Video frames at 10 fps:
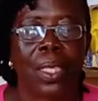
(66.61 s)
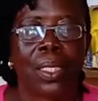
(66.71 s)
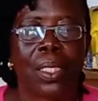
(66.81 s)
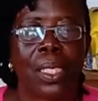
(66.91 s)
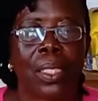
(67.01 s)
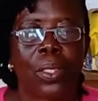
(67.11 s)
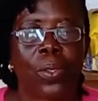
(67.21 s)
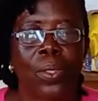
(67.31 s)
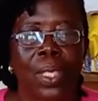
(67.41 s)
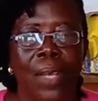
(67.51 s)
Since
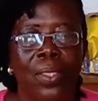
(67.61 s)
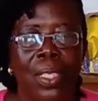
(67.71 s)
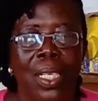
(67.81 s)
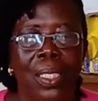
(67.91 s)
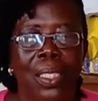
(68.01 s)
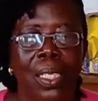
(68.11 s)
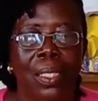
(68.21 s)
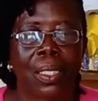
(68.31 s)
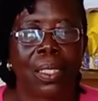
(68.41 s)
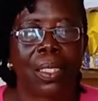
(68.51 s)

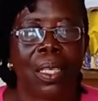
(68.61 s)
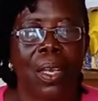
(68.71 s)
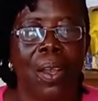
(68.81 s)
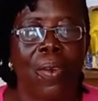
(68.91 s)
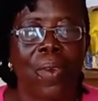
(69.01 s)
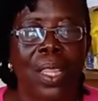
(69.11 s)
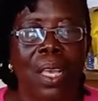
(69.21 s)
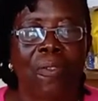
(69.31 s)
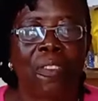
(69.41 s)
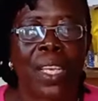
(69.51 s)
2006, when
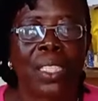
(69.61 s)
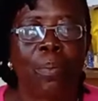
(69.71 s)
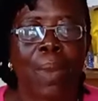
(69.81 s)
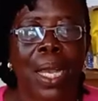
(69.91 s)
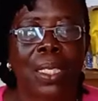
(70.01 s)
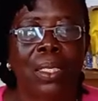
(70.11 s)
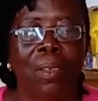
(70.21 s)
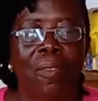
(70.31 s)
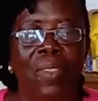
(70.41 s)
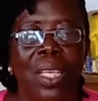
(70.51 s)
the first batch
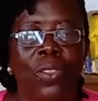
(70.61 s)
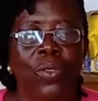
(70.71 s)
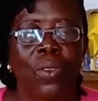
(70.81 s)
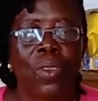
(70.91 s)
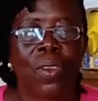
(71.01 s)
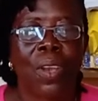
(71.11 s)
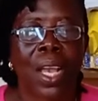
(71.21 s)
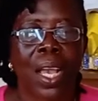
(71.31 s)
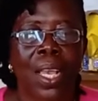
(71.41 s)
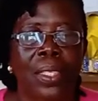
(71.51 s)
of the junior
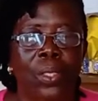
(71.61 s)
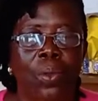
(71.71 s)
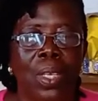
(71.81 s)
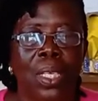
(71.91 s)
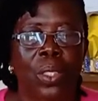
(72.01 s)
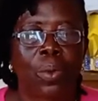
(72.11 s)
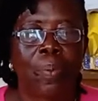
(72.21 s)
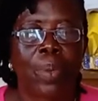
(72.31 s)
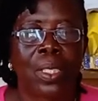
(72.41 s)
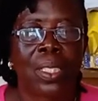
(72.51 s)
high students were
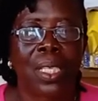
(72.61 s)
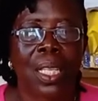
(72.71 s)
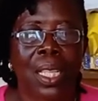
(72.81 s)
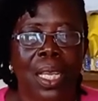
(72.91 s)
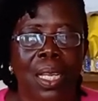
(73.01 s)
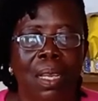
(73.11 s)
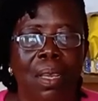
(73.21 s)
presented,